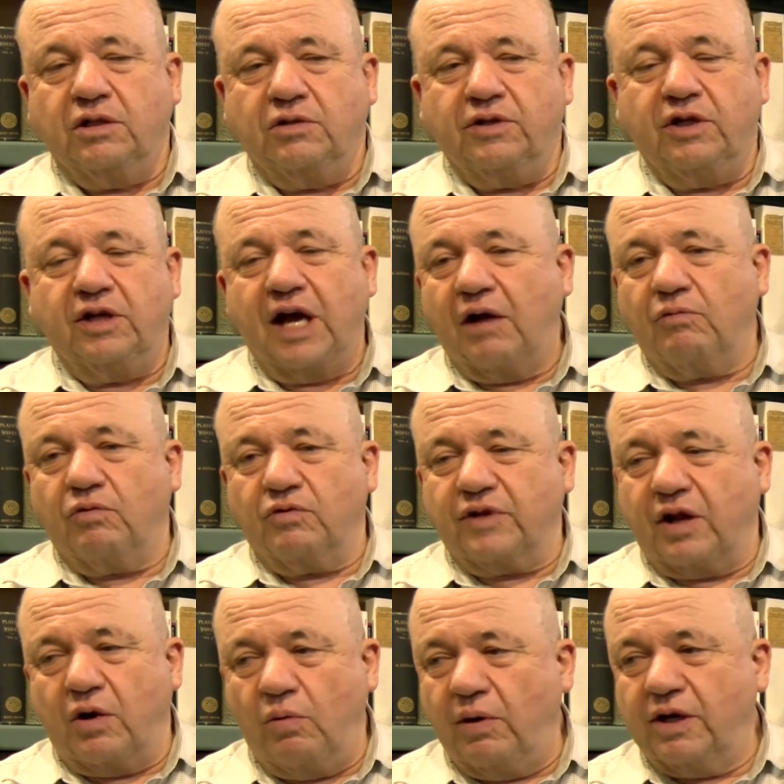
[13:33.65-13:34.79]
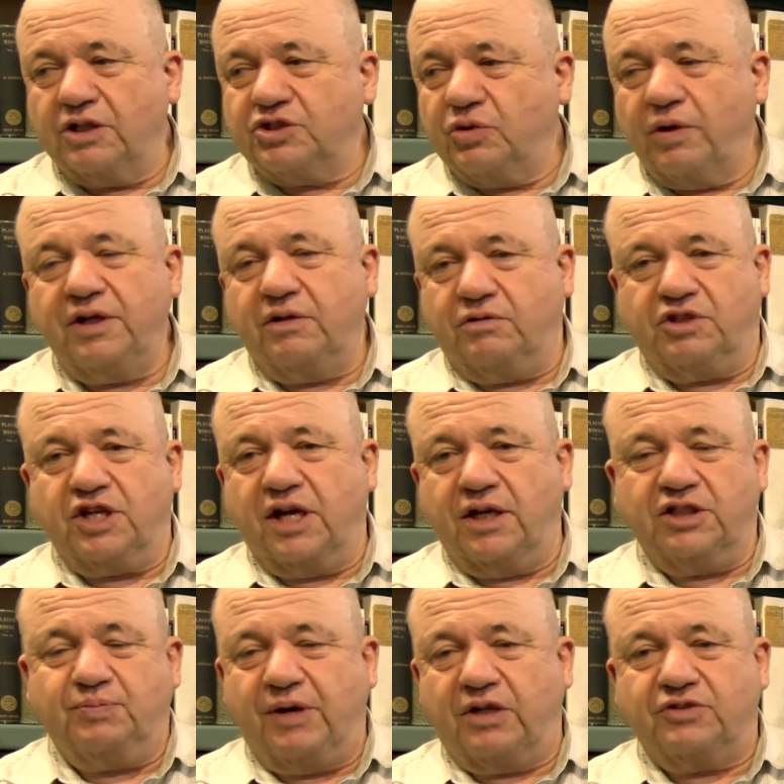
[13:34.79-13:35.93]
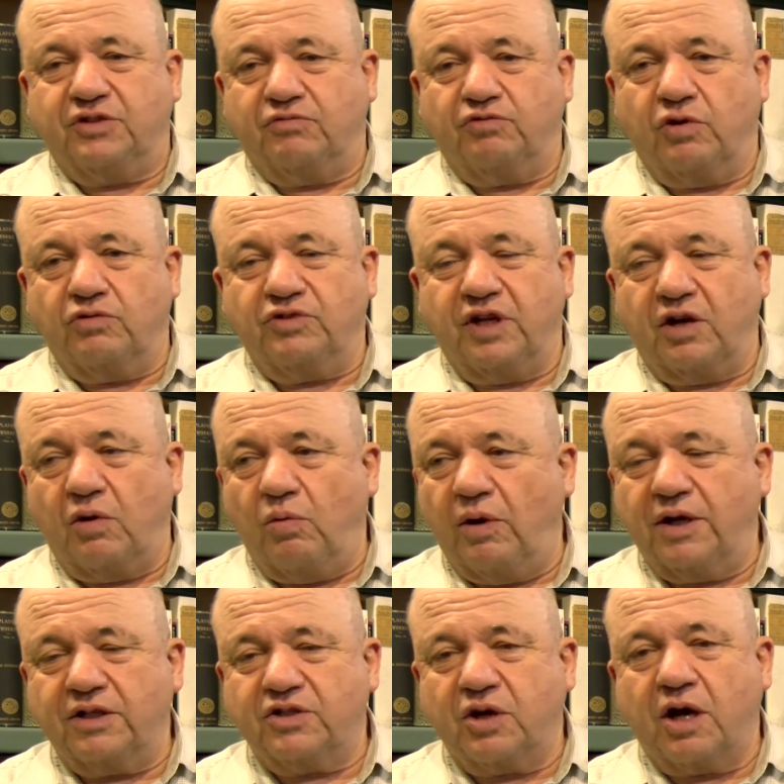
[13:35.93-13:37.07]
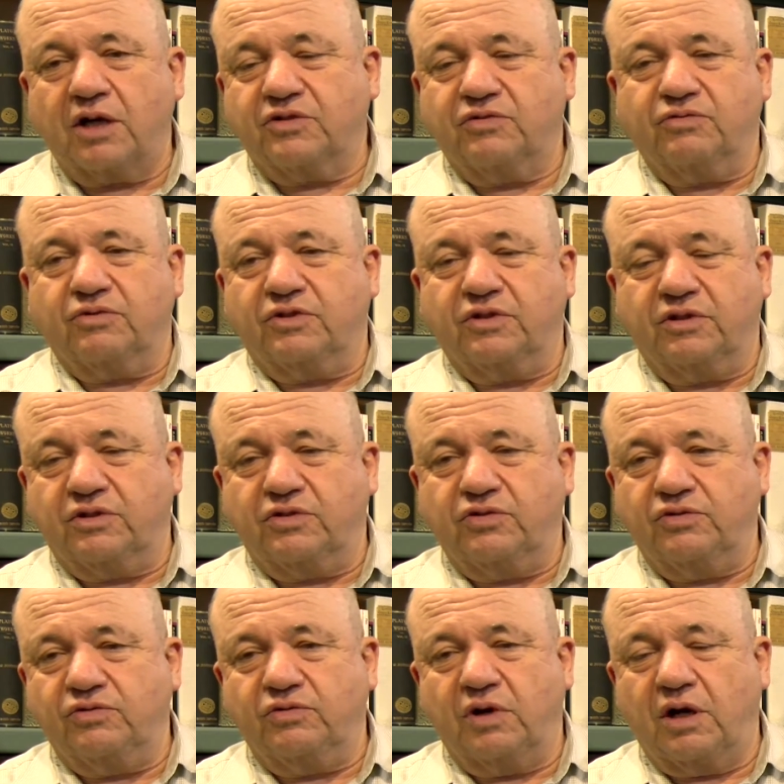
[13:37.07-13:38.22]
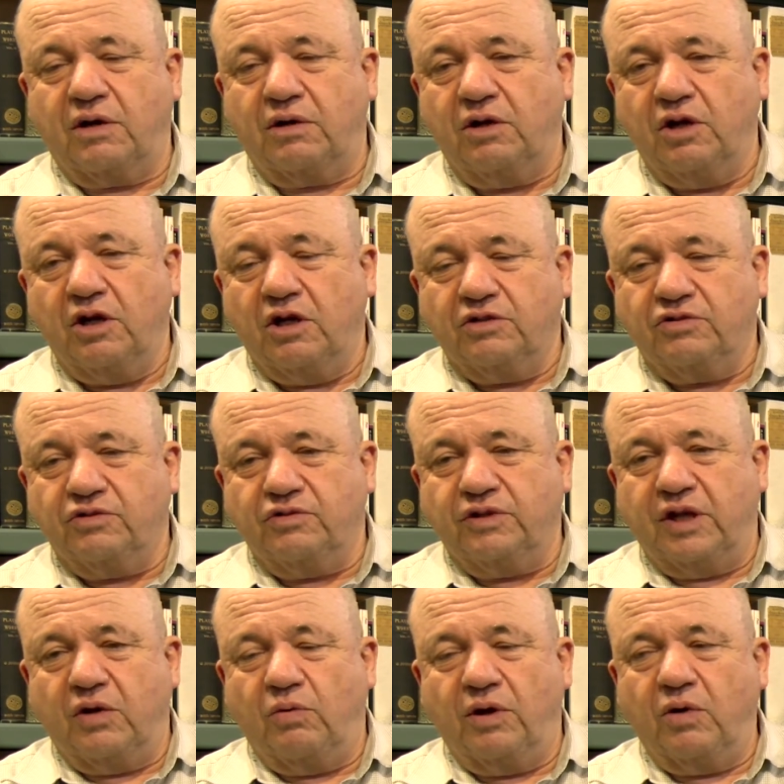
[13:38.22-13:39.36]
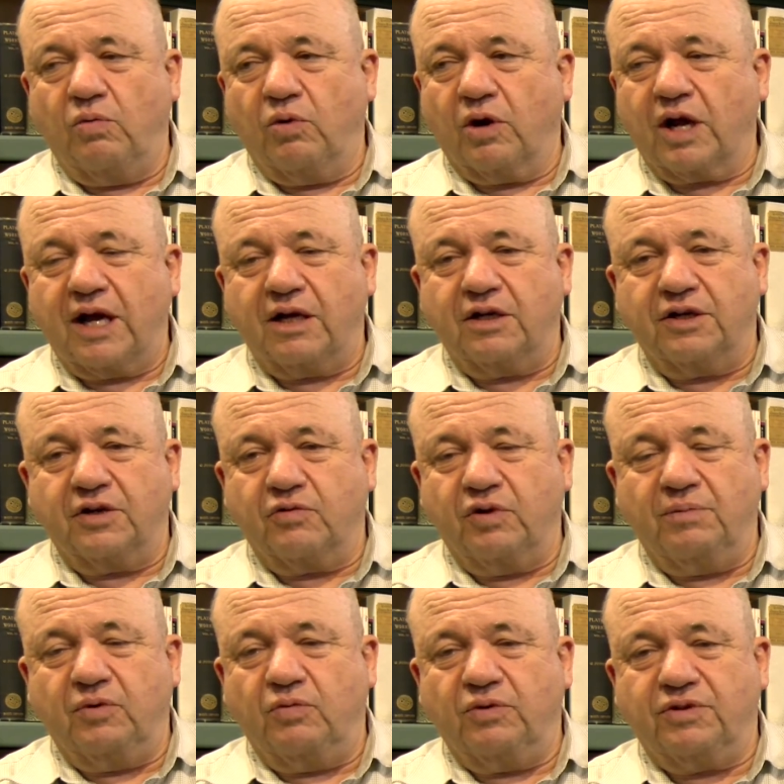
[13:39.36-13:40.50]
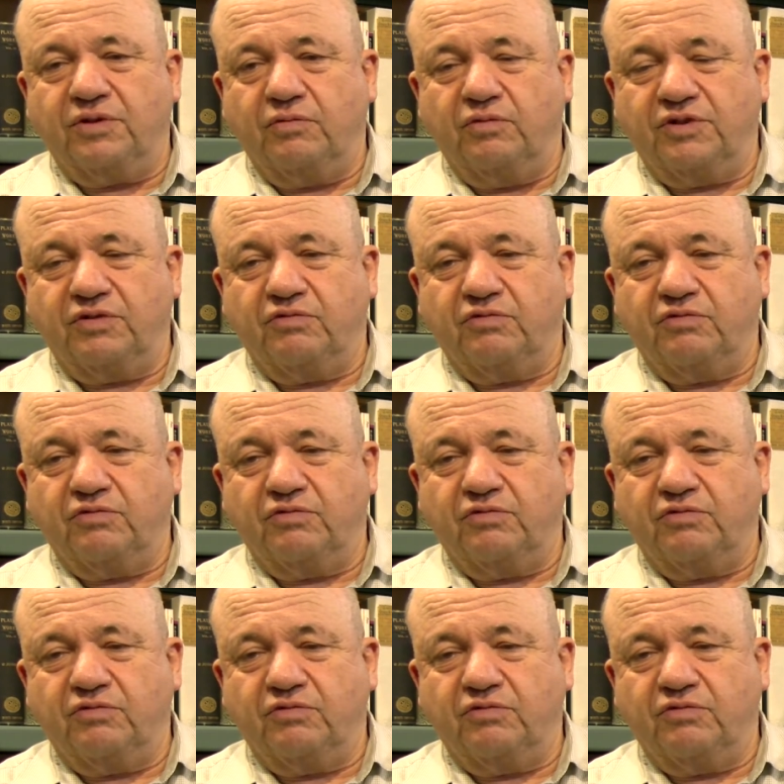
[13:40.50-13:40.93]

They don't want to join China's Belt and Road. They don't want to talk they don't want to work out an agreement with the